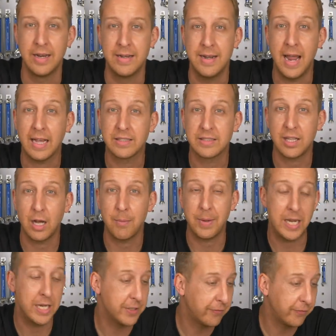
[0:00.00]
Next up
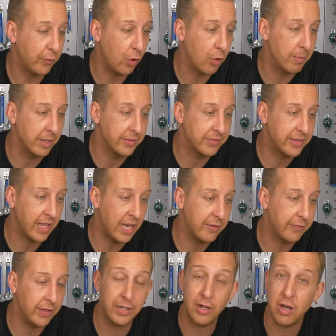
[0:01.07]
is from
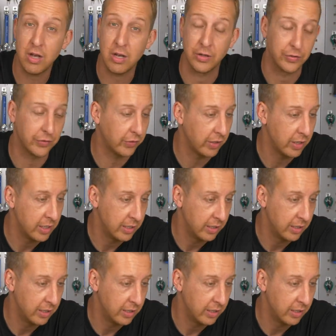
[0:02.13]
David Hurst.